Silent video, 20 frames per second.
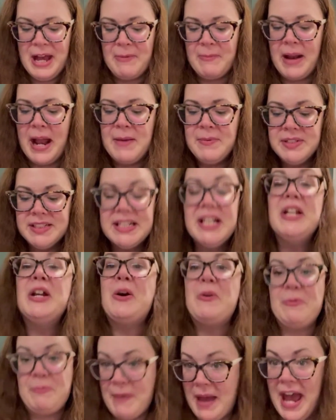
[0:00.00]
But I'm just going to
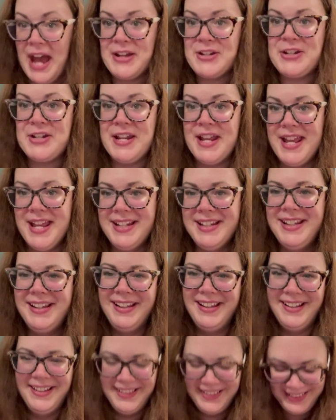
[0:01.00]
go with passionate.
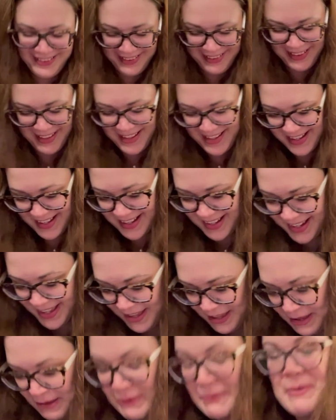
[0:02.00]

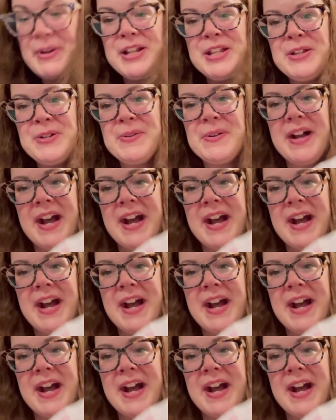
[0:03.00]
What do you